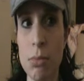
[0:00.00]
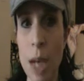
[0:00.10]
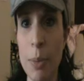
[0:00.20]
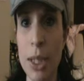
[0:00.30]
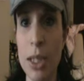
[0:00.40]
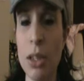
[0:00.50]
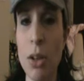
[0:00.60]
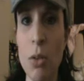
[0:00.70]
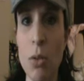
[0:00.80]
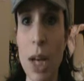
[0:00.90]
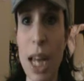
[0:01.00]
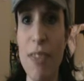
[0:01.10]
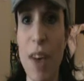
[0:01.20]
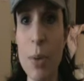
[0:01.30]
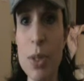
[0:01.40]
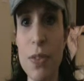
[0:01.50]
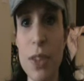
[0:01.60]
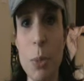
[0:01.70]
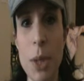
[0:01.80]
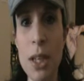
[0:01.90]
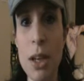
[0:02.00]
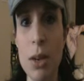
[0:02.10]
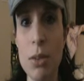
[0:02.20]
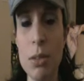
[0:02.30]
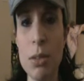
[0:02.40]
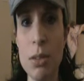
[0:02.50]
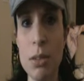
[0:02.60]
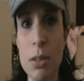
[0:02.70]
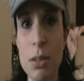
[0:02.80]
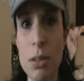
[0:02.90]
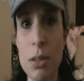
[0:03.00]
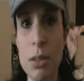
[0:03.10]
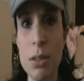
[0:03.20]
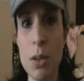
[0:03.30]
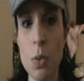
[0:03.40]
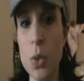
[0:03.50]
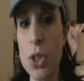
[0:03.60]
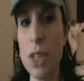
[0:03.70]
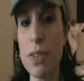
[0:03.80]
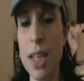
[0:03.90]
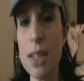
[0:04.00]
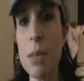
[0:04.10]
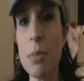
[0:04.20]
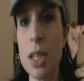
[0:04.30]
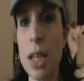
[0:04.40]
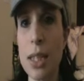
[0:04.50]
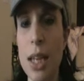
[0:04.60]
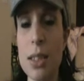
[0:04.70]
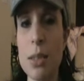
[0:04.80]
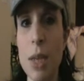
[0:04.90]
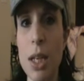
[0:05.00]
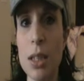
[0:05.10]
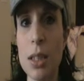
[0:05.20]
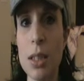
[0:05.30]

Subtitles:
I mean, you know, if I was Filipino, would she have said something like that to me?